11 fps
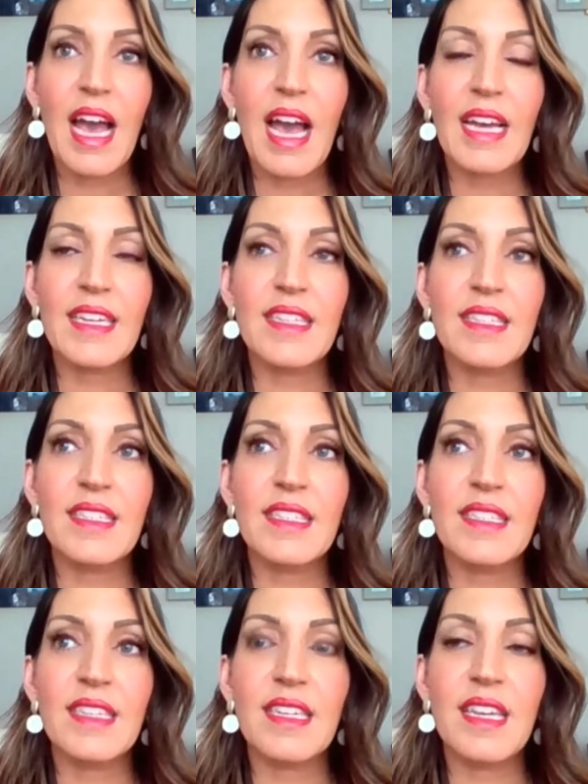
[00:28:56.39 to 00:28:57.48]

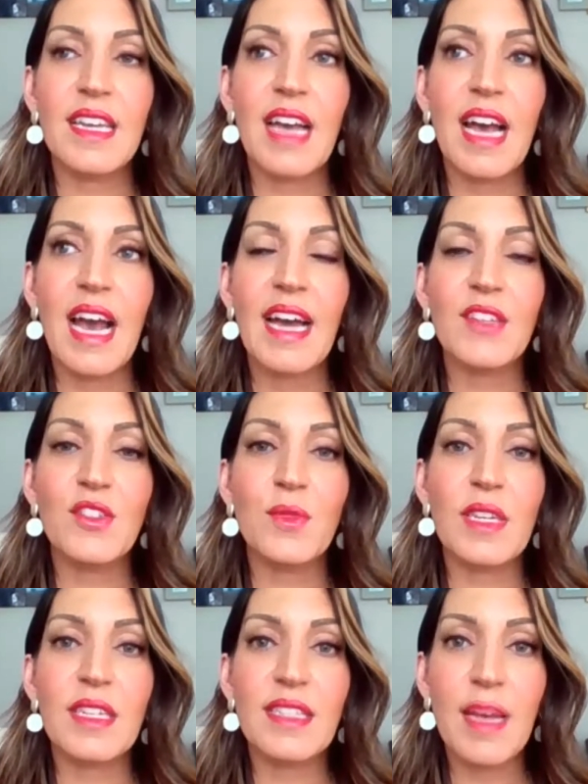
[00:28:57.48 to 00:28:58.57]
and had
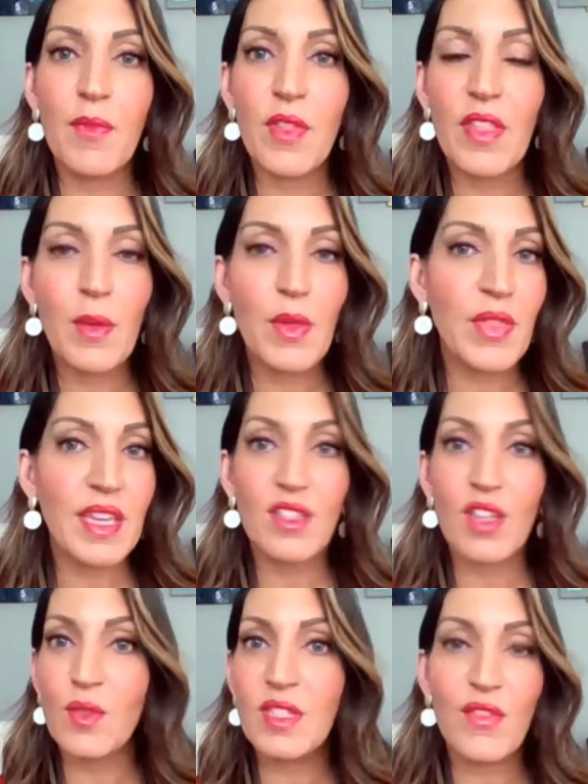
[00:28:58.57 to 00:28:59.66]
to accept that there were things
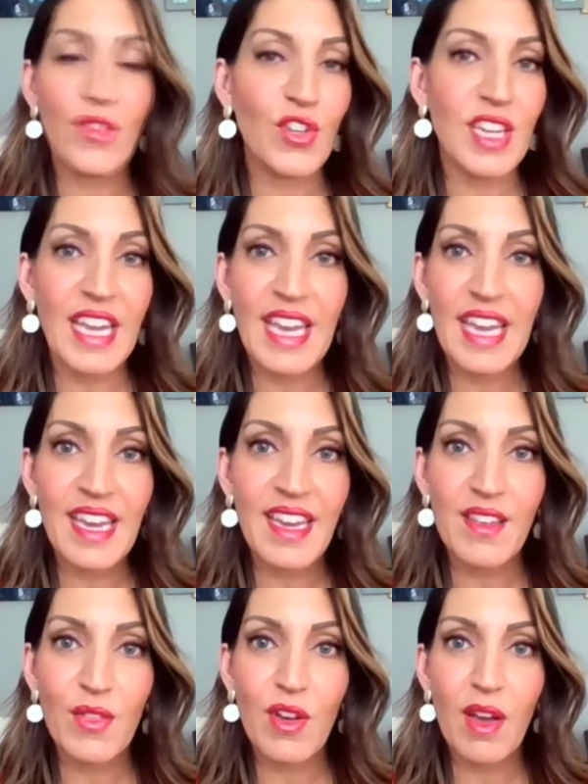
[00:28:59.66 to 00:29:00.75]
I was never going to
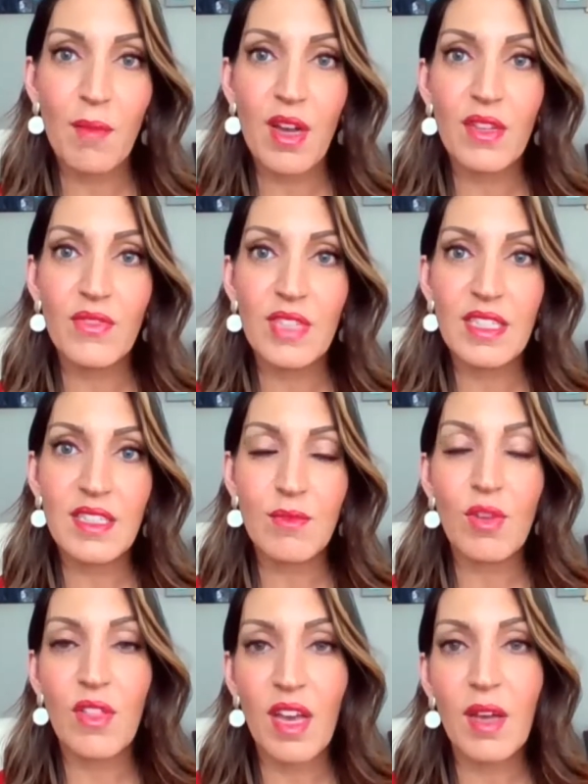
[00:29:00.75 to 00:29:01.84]
hear that I might have needed,
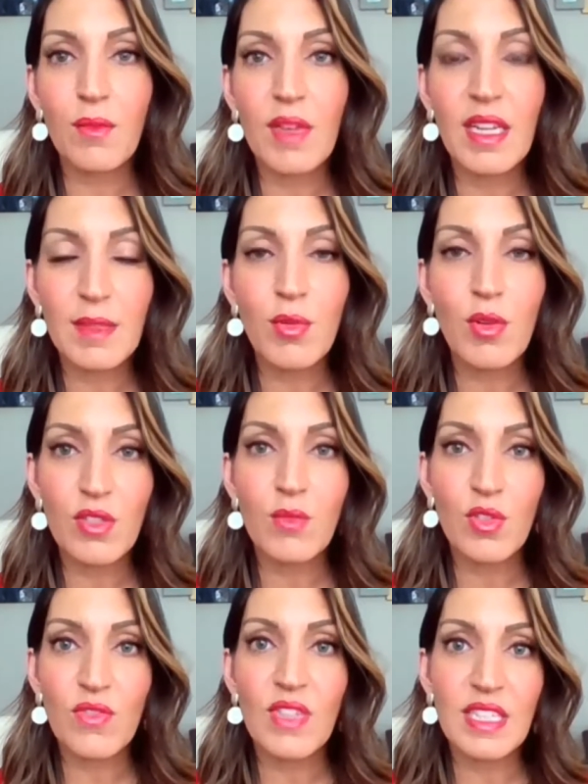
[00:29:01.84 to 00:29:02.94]
any person
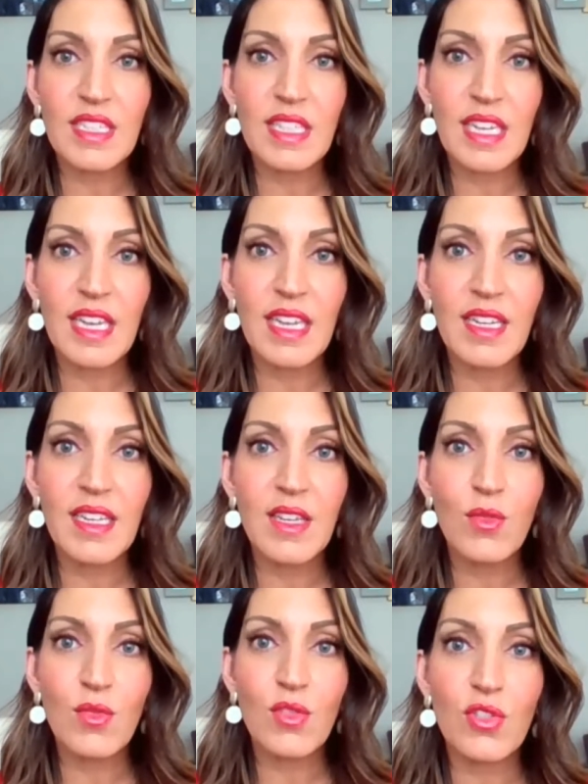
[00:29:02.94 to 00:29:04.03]
would have needed to hear
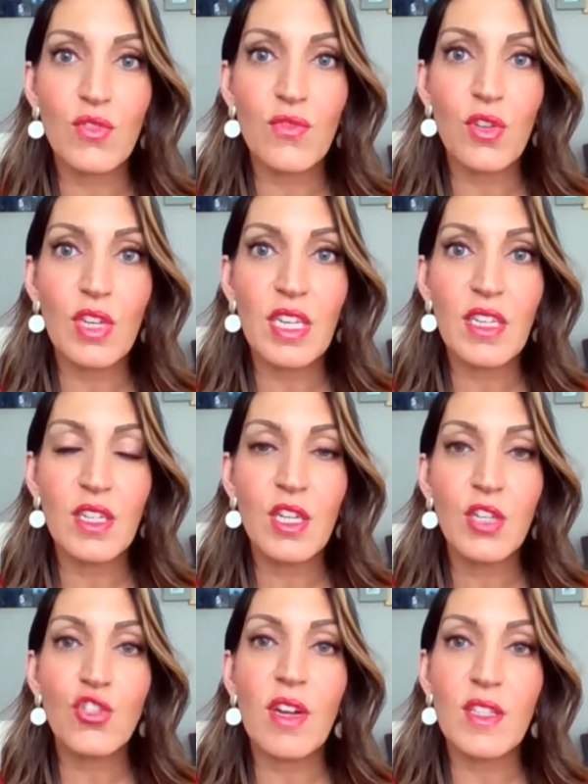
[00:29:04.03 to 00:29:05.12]
in to fully
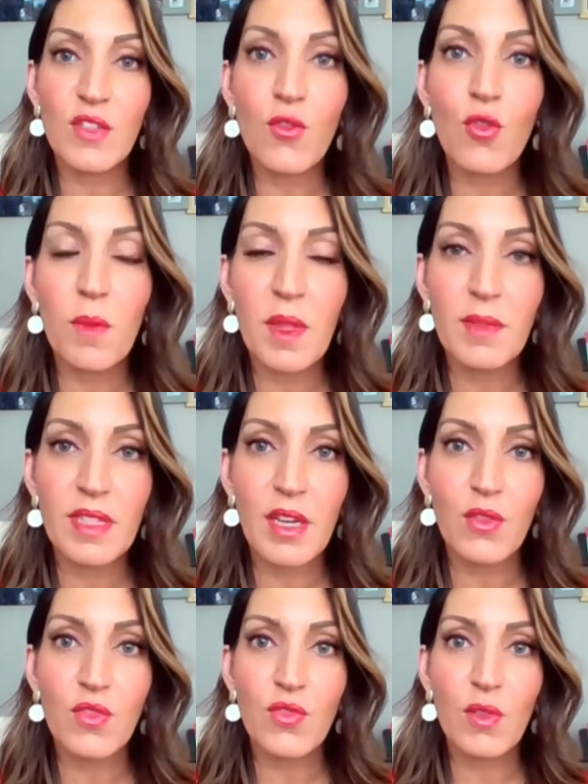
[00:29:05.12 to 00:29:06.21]
transform
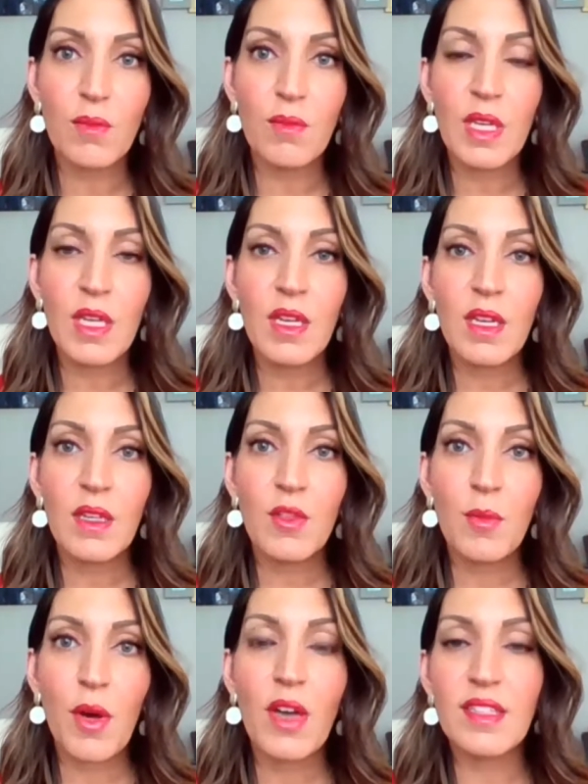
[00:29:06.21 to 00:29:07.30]
themselves from
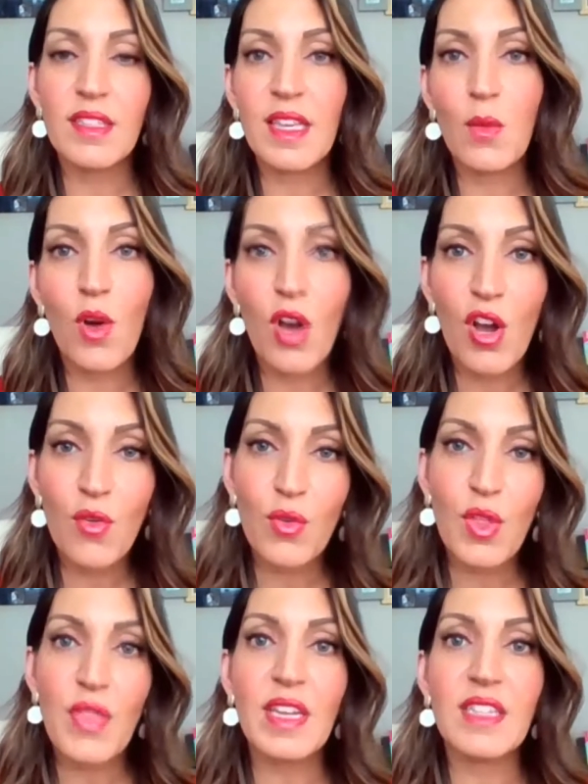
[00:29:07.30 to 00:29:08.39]
the person they were or
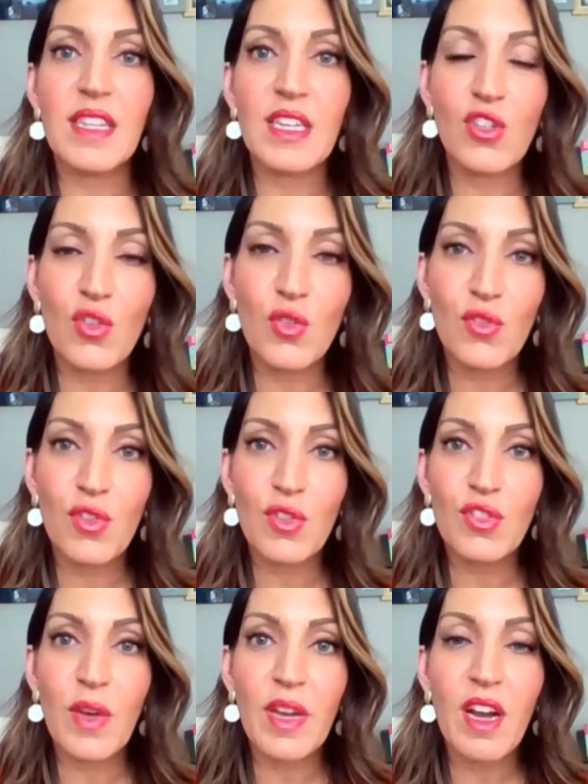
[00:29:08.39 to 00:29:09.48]
the things that they'd gone through.
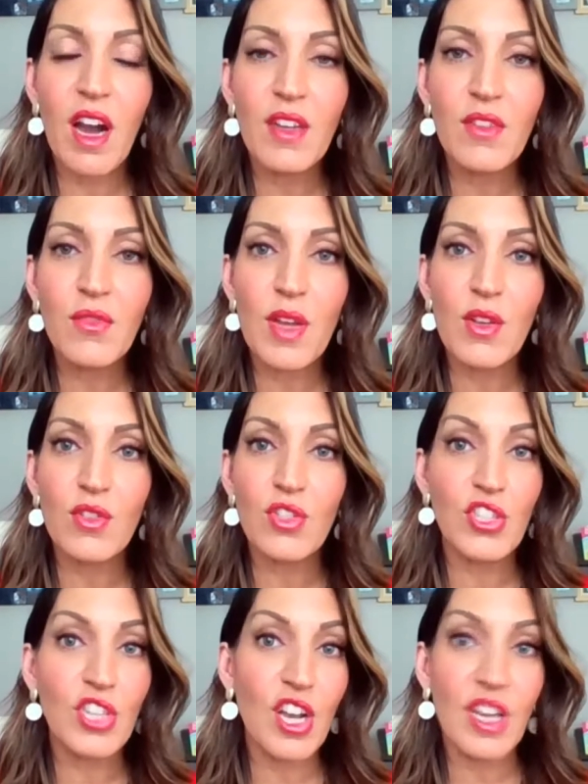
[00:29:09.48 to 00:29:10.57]
So I kind of went on a
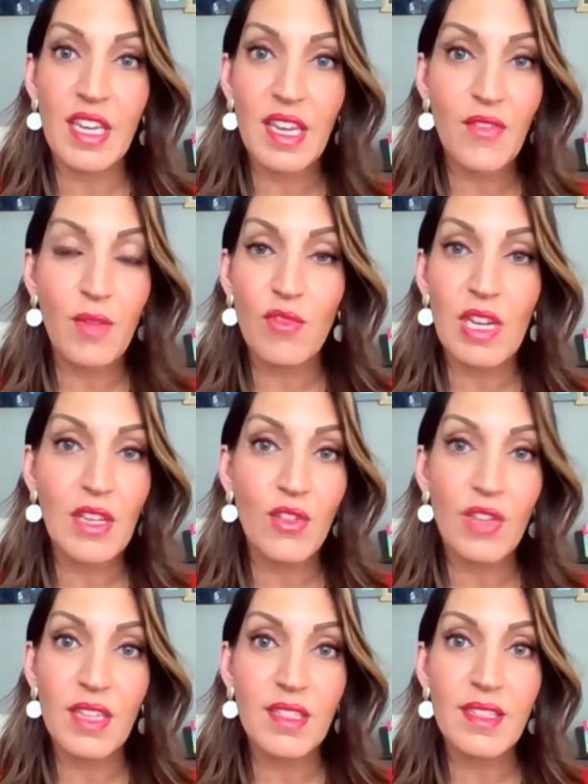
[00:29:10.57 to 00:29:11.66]
journey, if I'm really
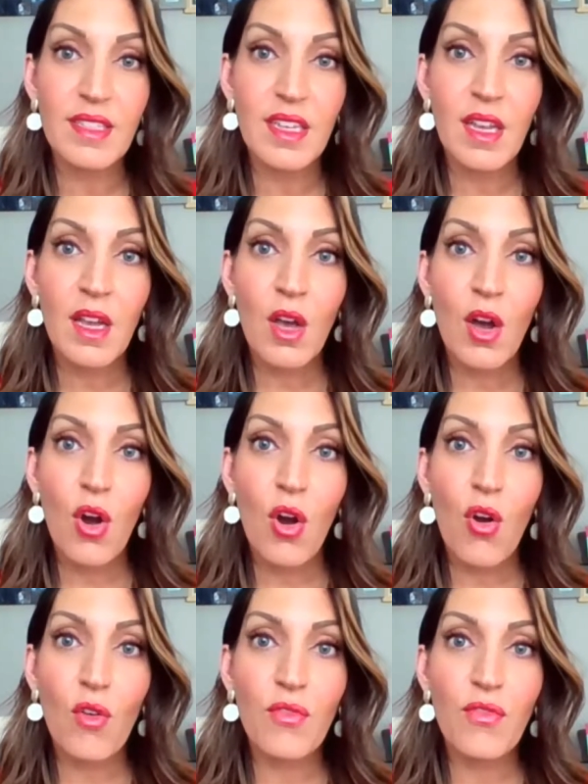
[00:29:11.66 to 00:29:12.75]
honest,
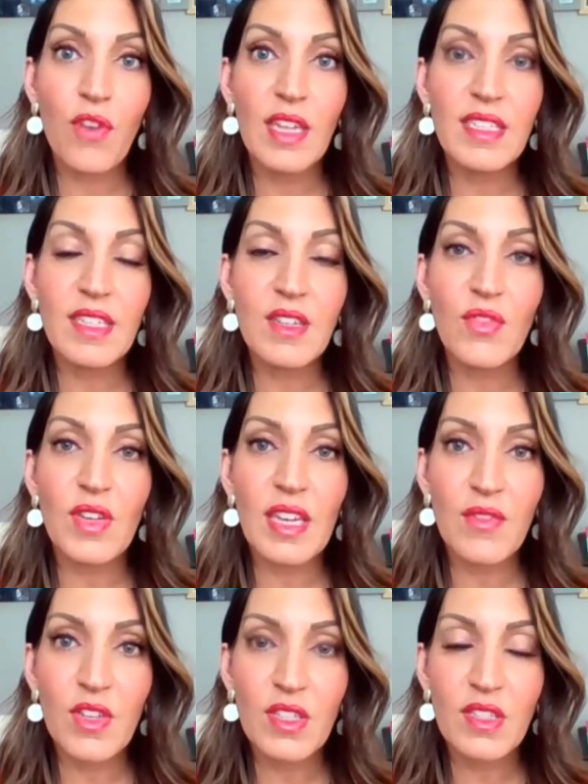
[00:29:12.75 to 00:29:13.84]
of finding
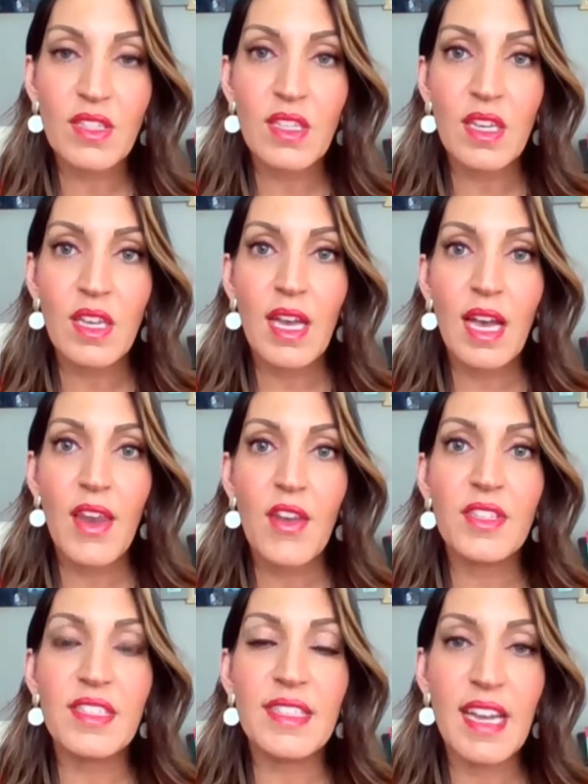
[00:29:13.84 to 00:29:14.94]
forgiveness and
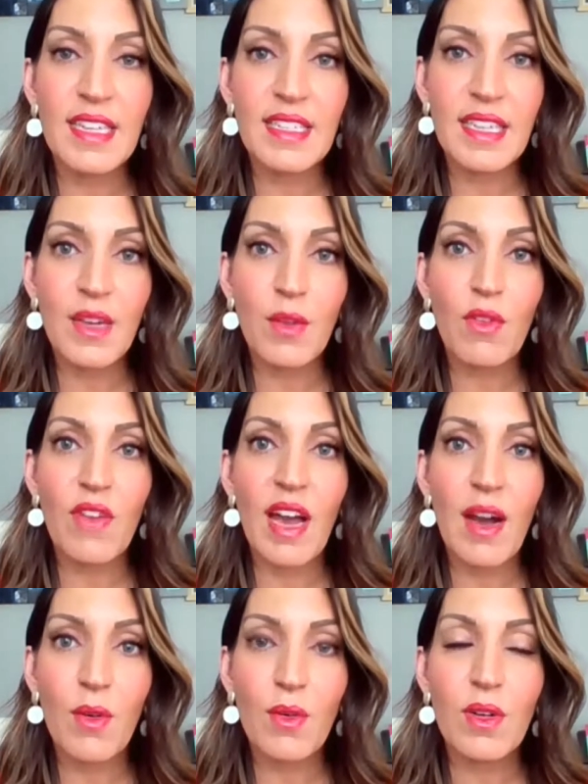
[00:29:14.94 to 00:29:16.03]
understanding
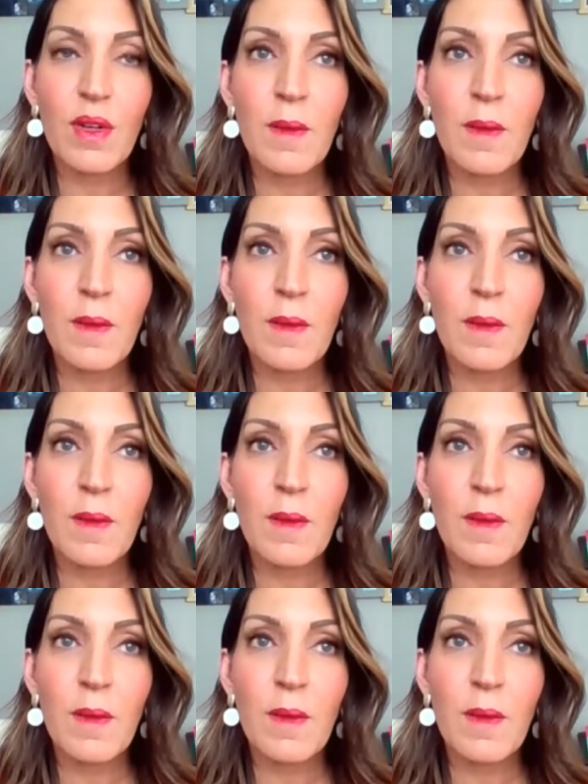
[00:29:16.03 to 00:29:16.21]
without